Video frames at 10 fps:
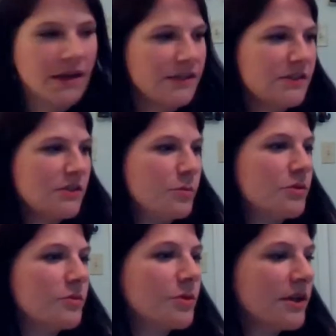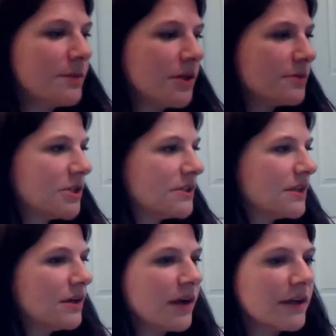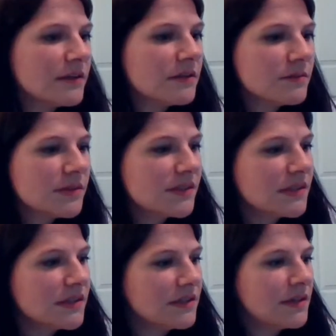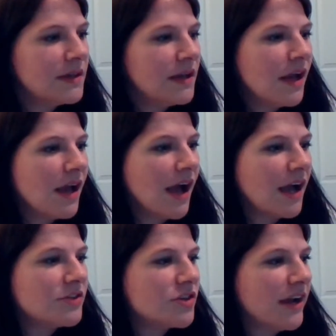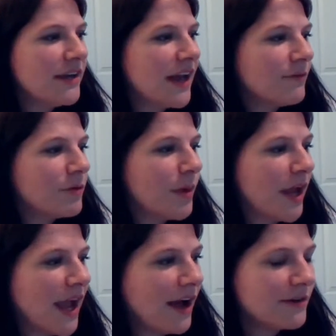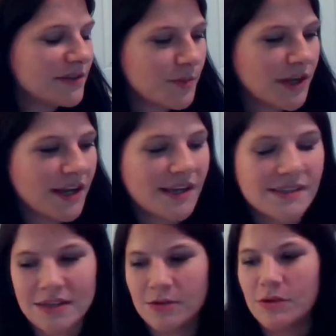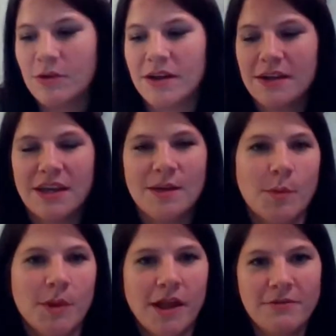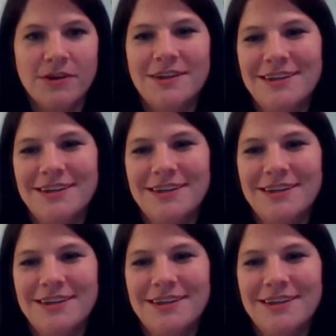I super duper like palm trees. Okay, let's see. I try to have one in my house, but I guess I don't know how to keep them alive.